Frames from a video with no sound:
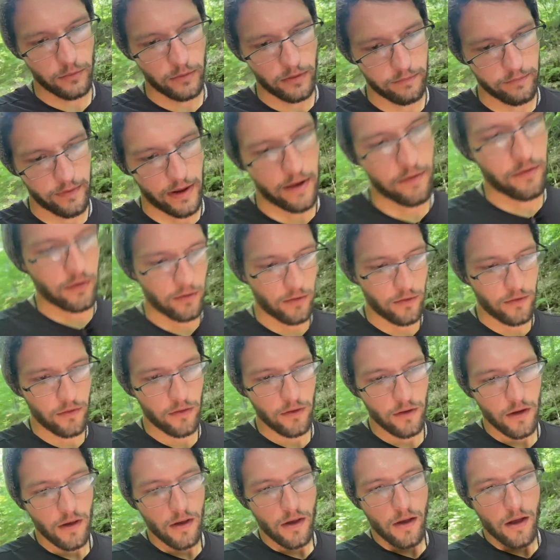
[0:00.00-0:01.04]
investors.
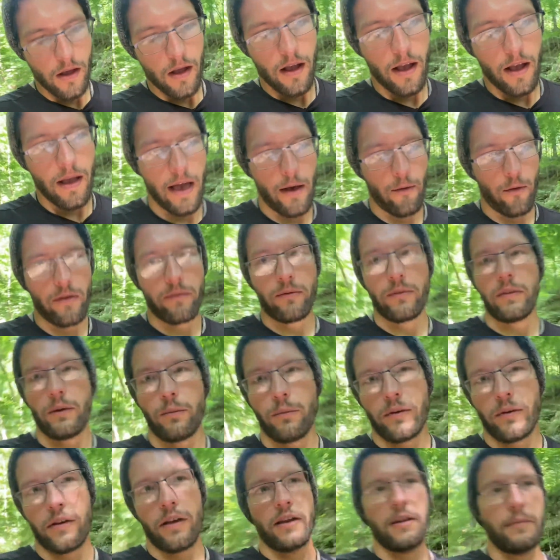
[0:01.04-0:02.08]
However, they
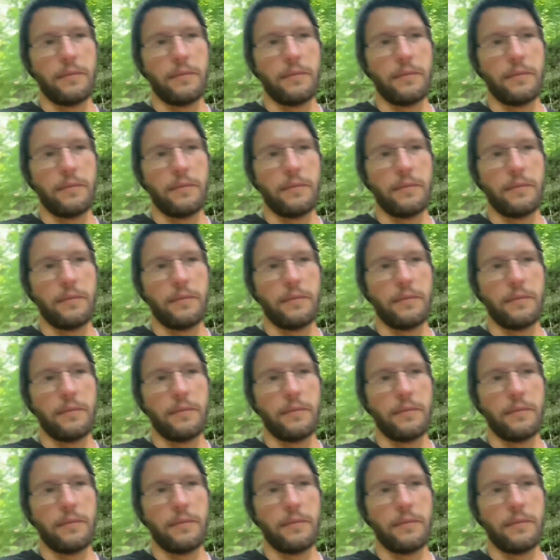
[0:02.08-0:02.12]
were kind of